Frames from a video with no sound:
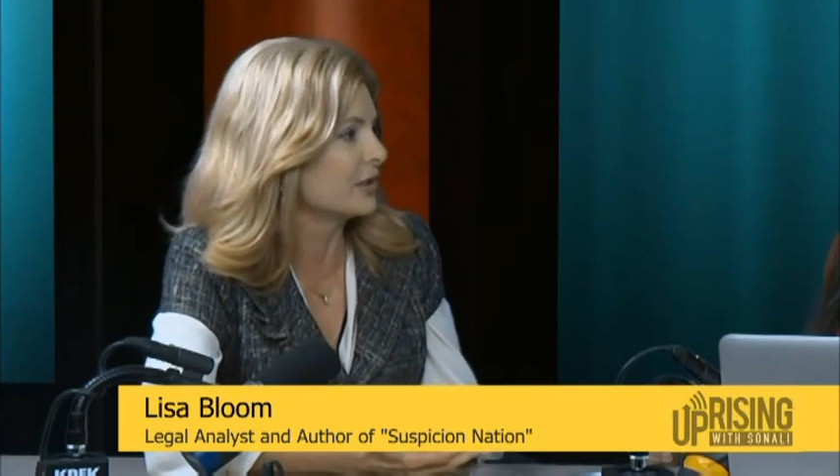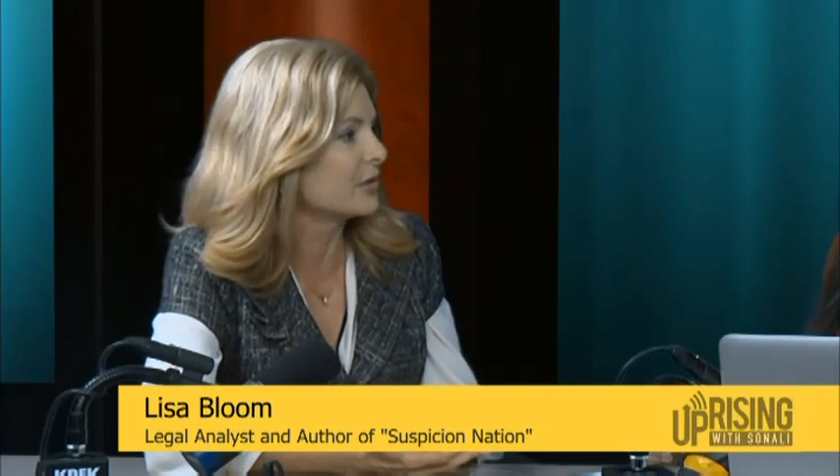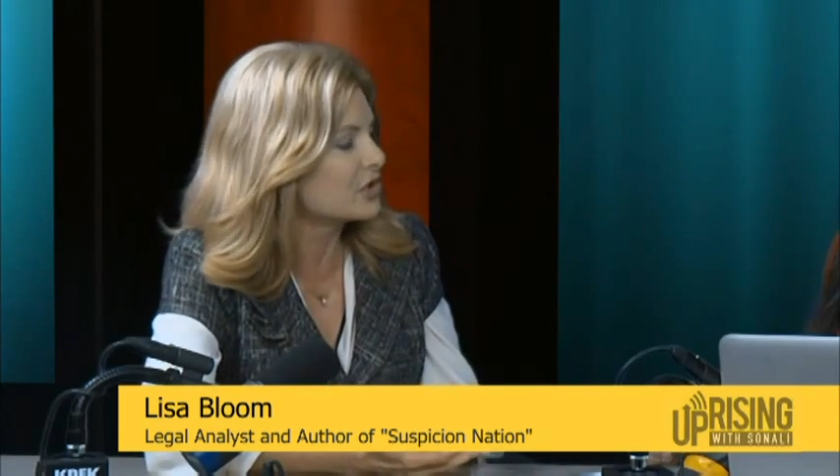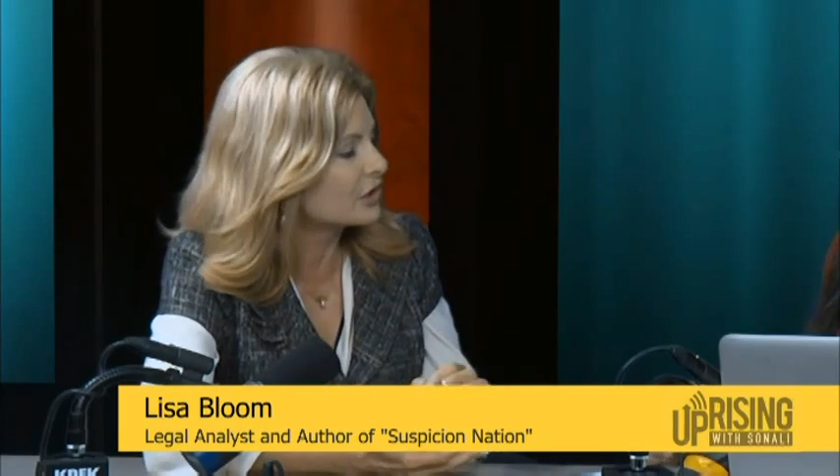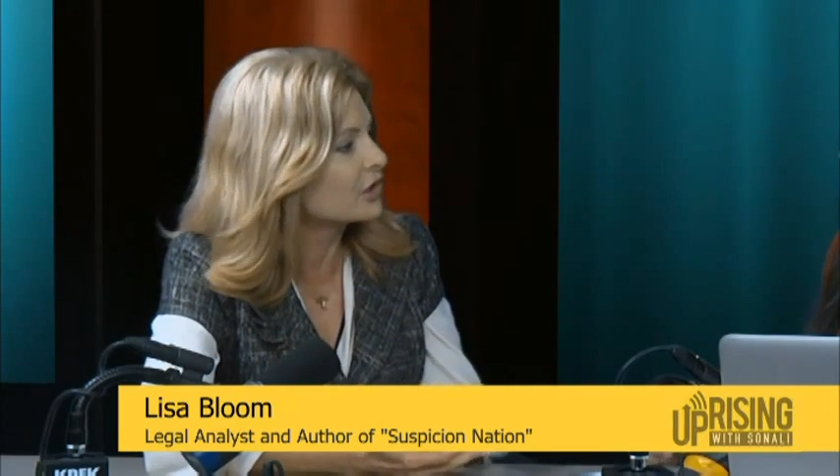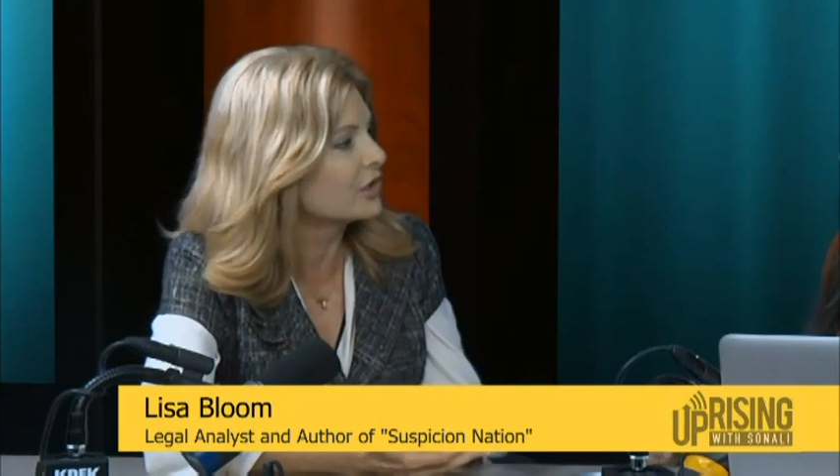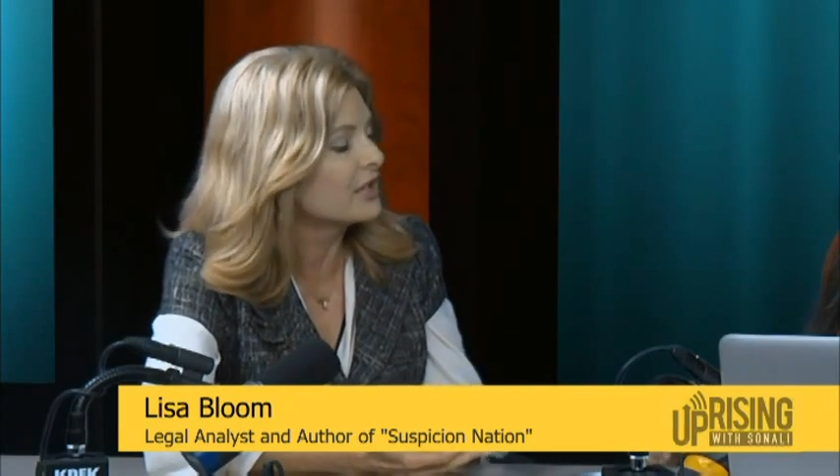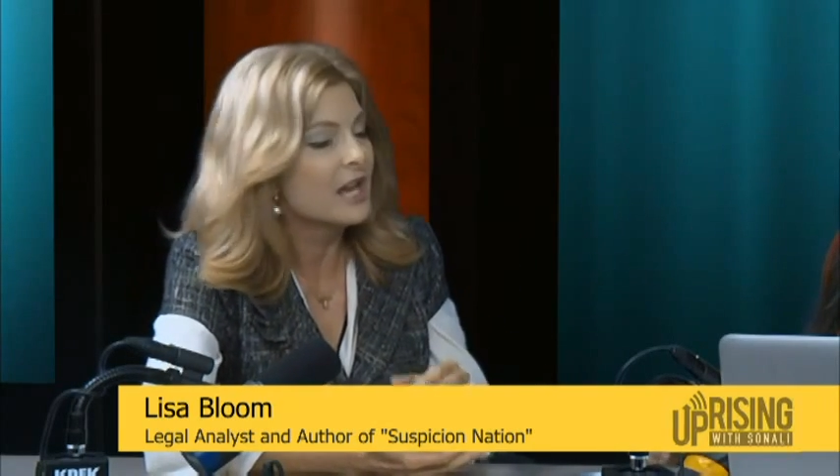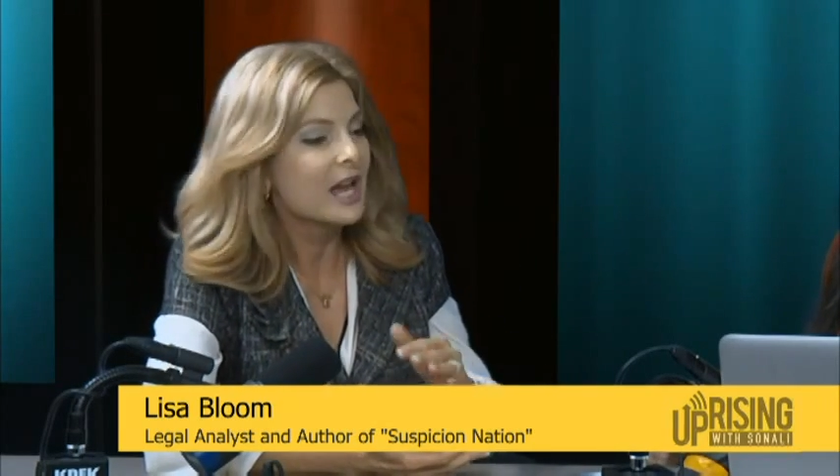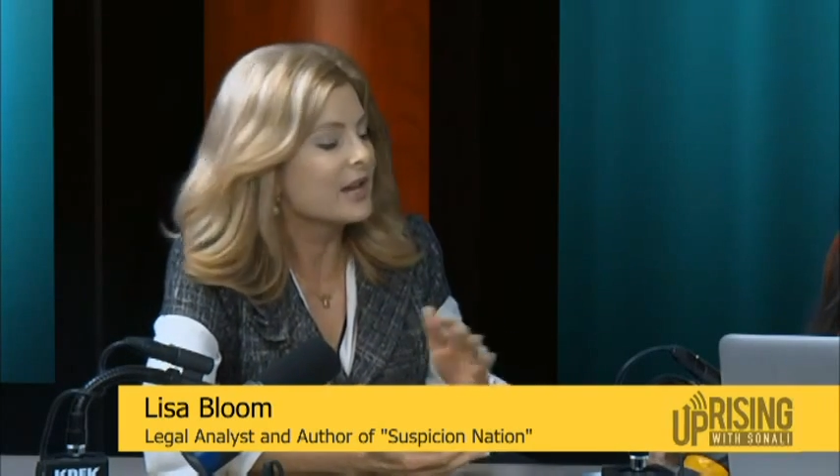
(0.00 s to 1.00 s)
which had heard
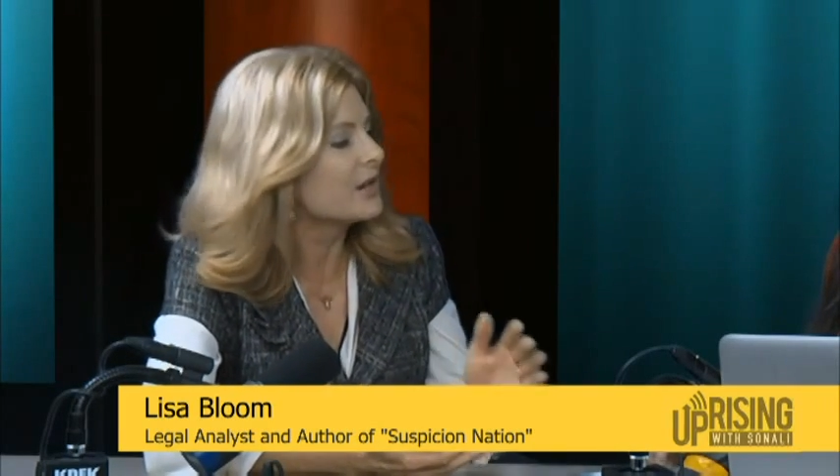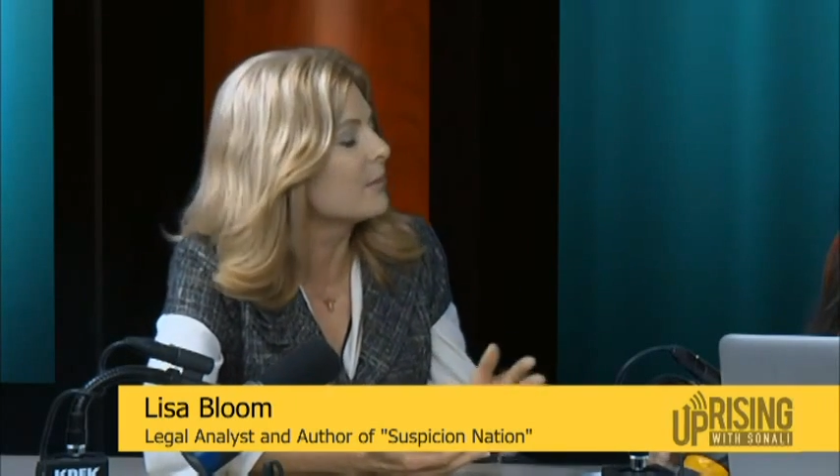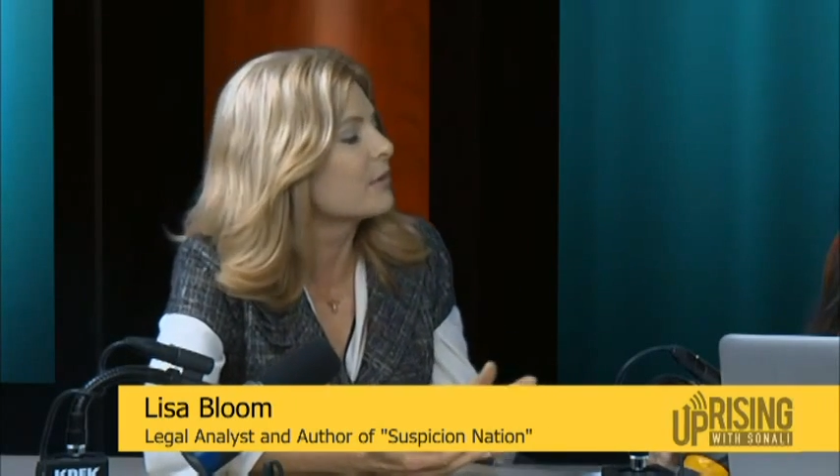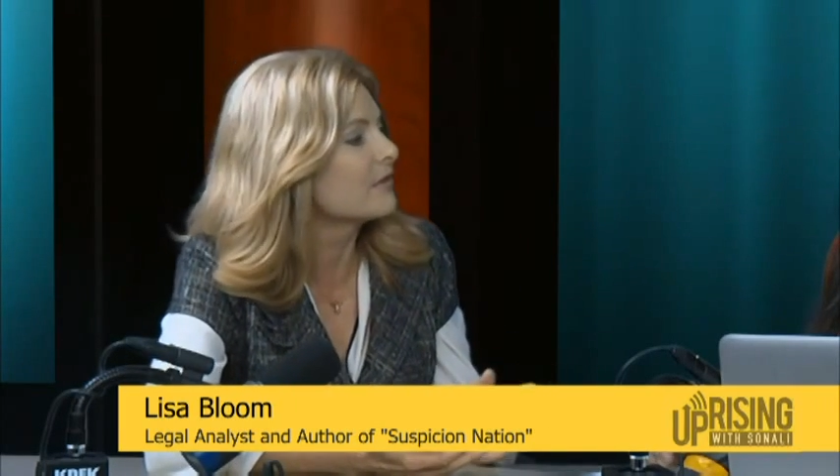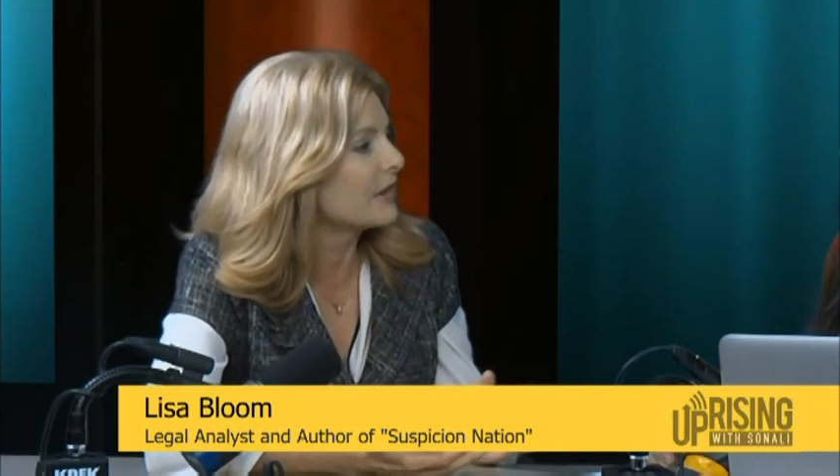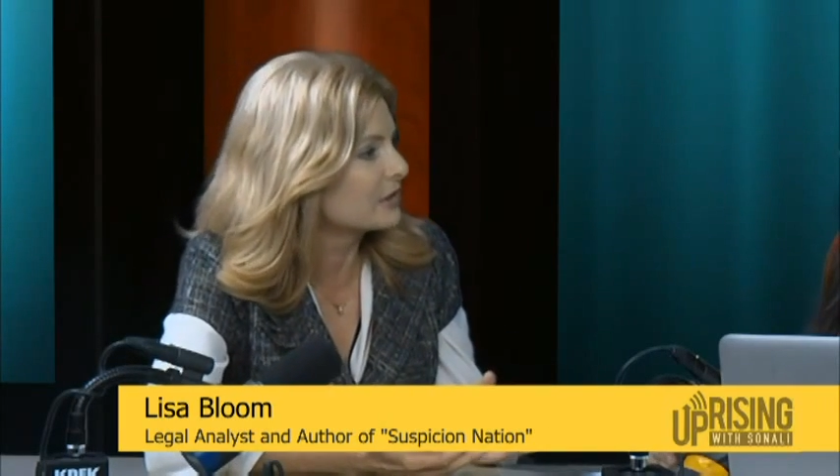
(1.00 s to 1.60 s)
a number of other